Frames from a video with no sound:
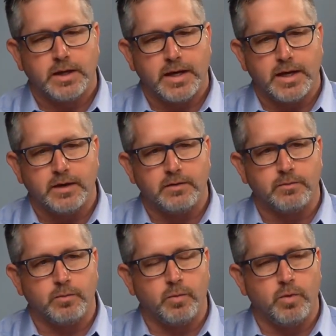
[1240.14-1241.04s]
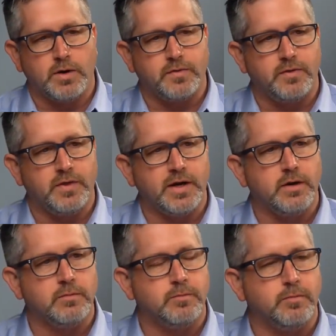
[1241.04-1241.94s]
And what
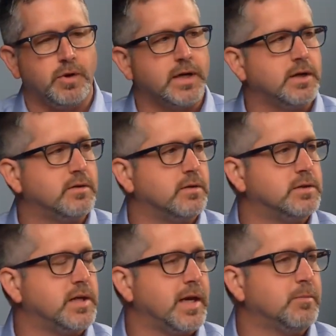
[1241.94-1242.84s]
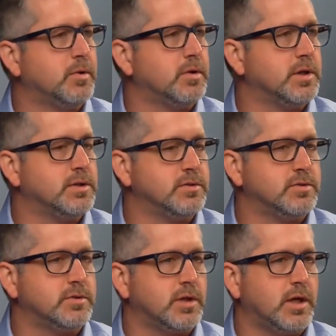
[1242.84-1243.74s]
they're bringing to the table
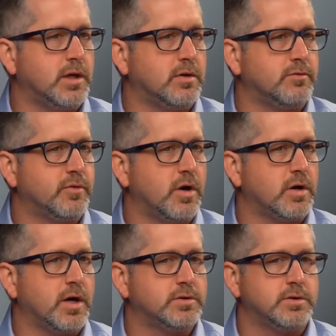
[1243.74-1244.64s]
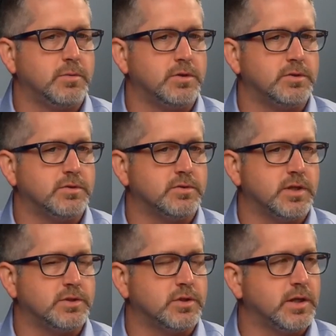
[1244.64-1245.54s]
is, for our customers, is
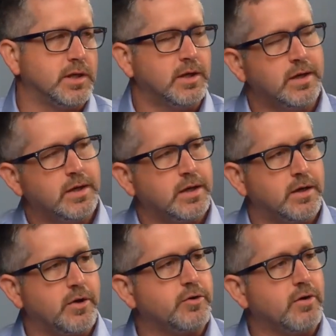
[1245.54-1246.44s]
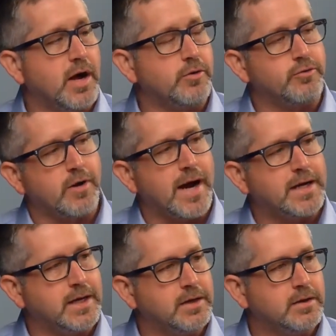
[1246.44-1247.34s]
essentially an underground
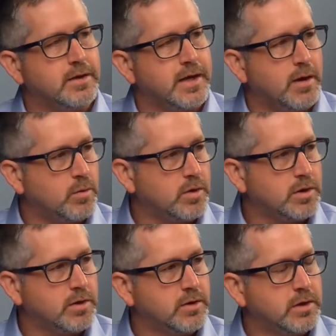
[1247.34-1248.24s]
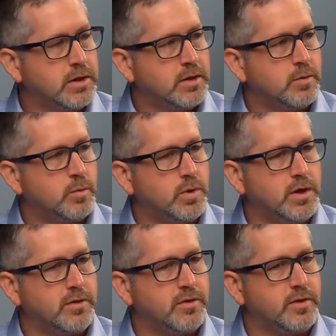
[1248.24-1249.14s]
tracking network
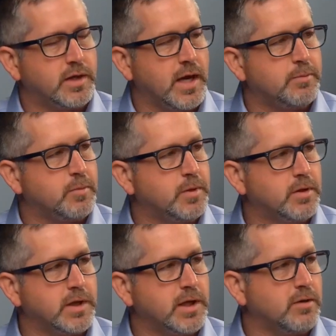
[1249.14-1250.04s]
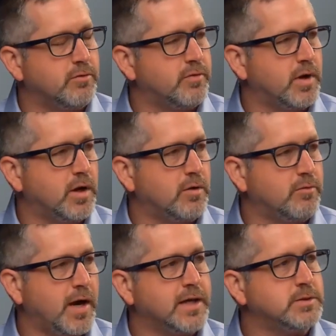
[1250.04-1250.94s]
with the capability
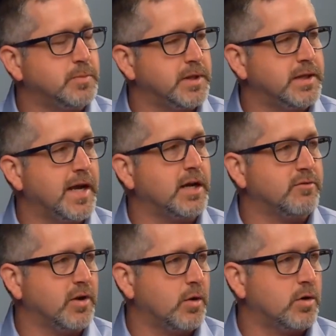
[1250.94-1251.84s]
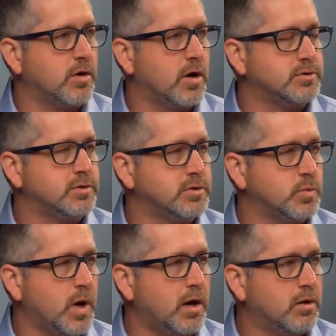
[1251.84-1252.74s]
of high-speed data flow across it as
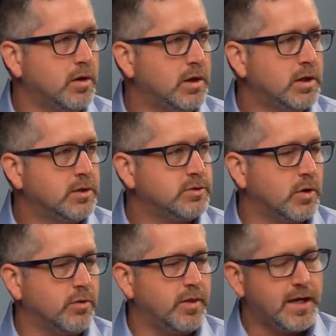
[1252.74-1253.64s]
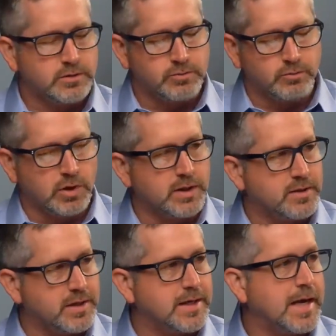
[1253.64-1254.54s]
well. So that's really
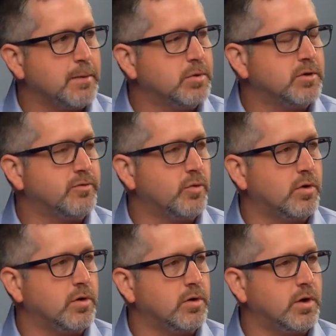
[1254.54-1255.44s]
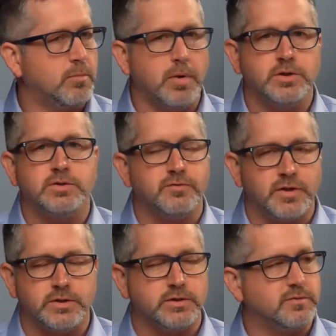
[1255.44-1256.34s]
the enabler for a bunch of
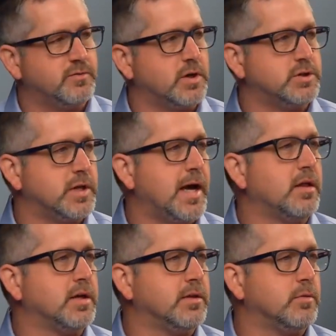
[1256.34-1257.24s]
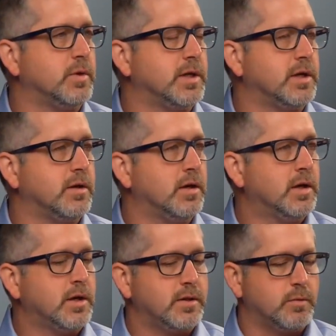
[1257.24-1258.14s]
features and functionality that
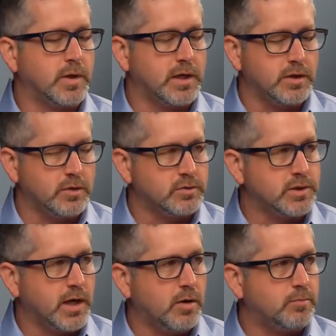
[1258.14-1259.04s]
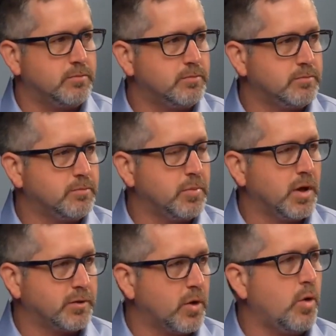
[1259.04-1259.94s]
we can use to help
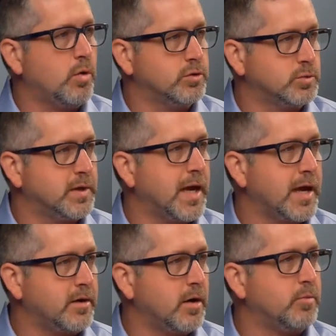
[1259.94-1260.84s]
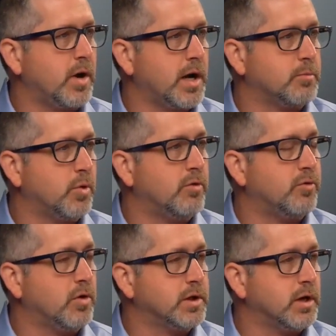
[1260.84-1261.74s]
plug the holes we had in our product
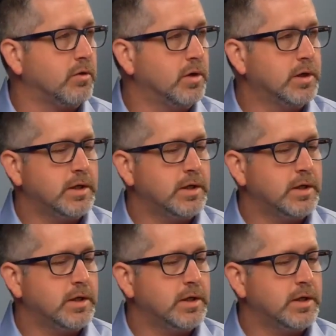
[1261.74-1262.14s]
portfolio.